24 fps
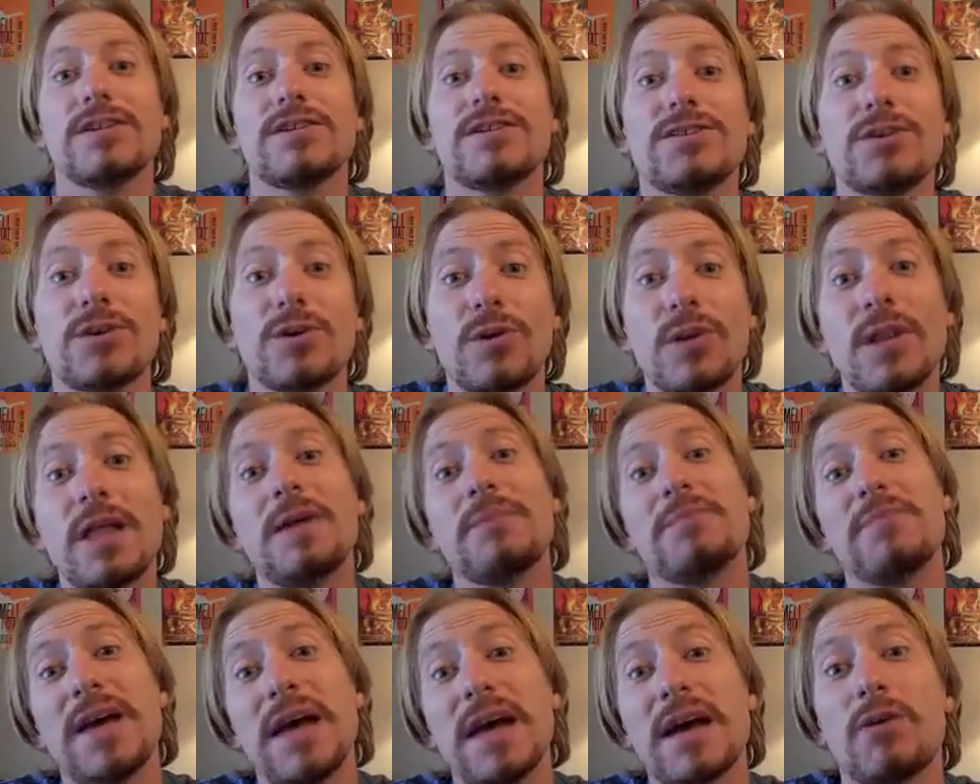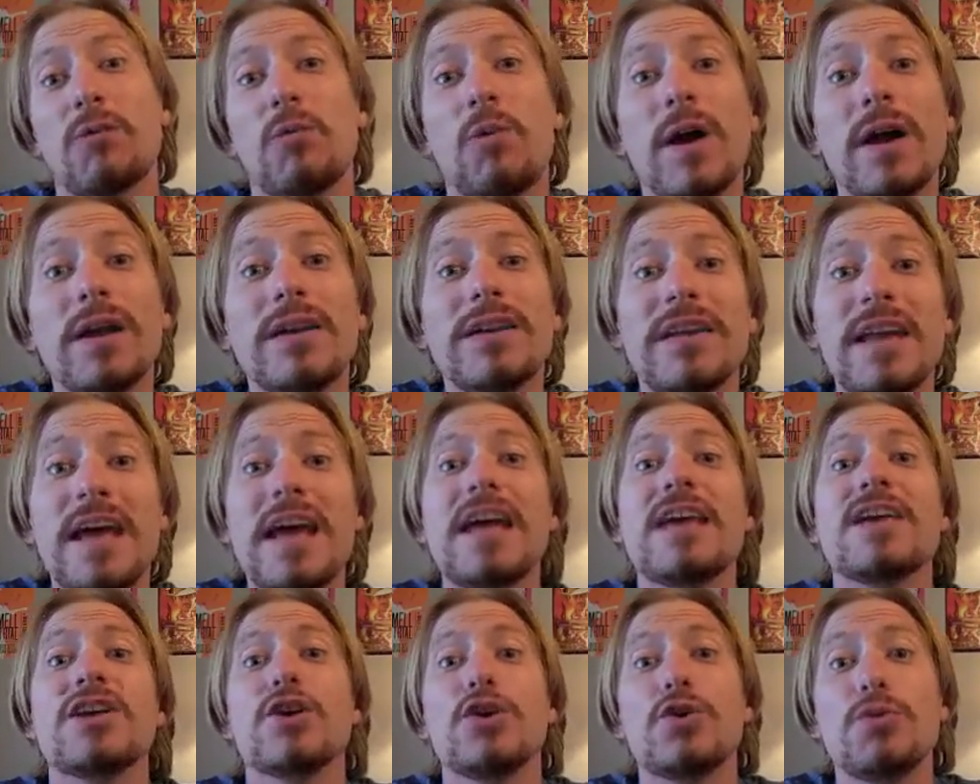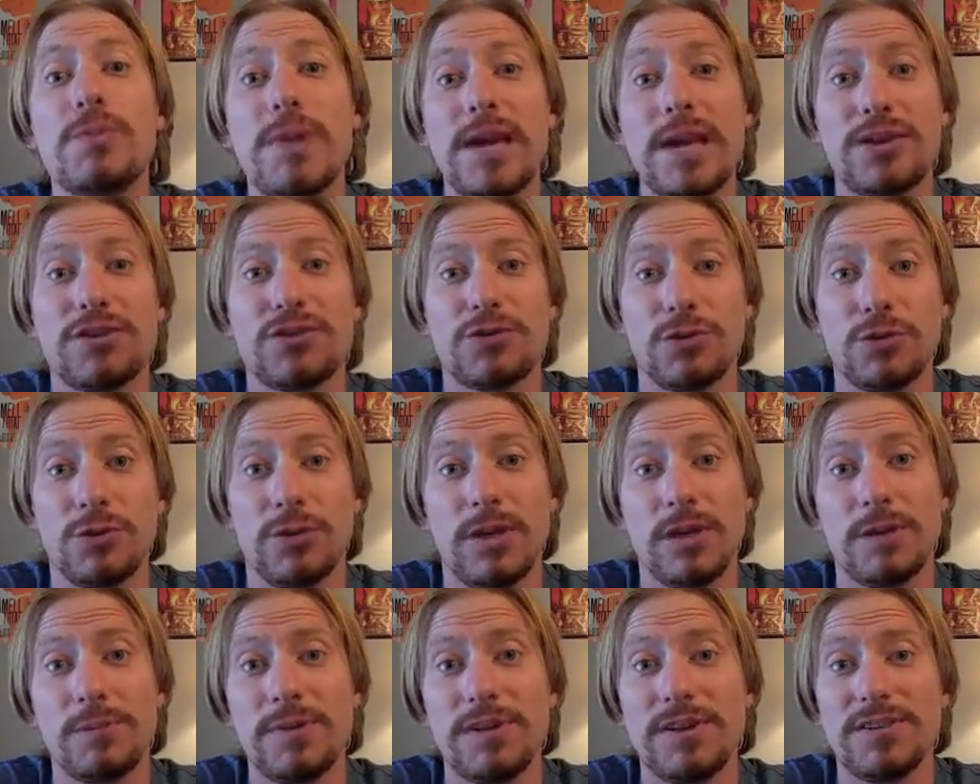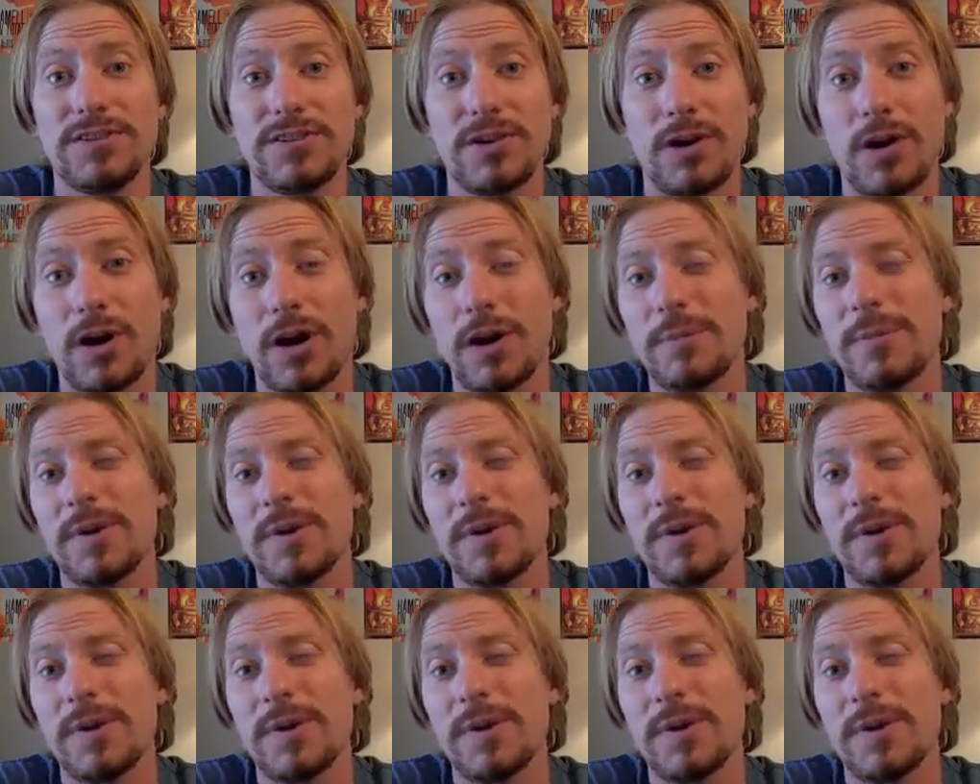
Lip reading: So Glenn Beck, one day you may truly be sorry,